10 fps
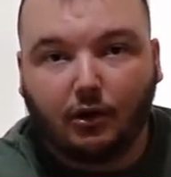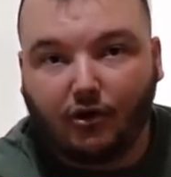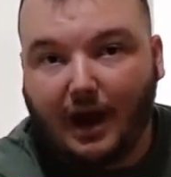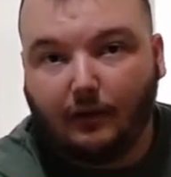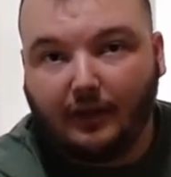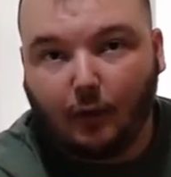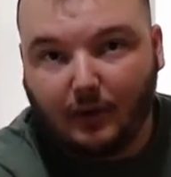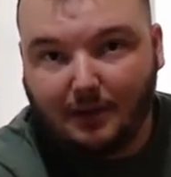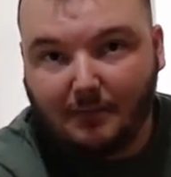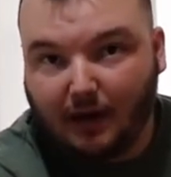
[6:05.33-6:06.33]
ground that
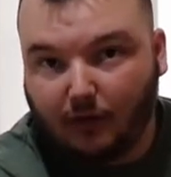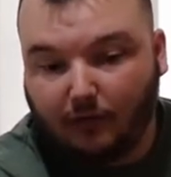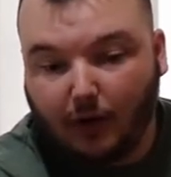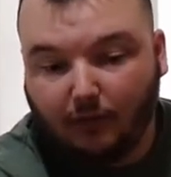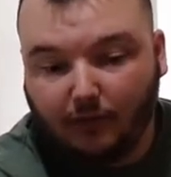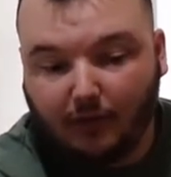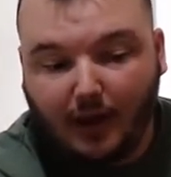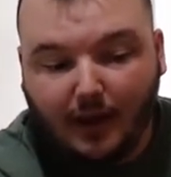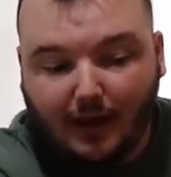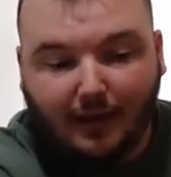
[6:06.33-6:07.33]
we make
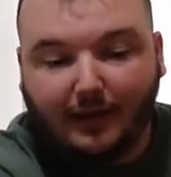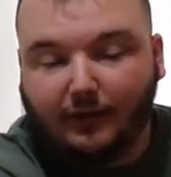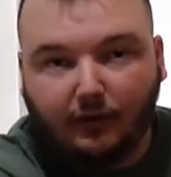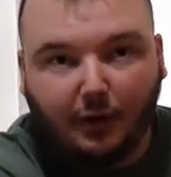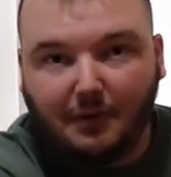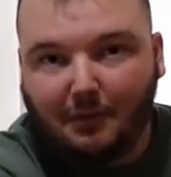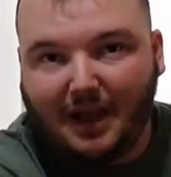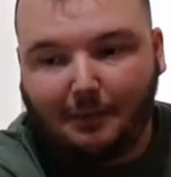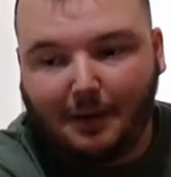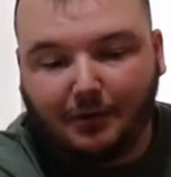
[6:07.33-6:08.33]
ourselves, and then just a little bit of
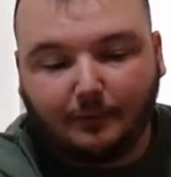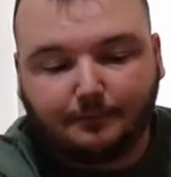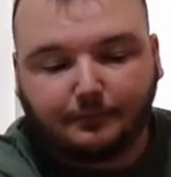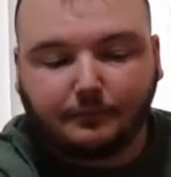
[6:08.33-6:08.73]
black pepper.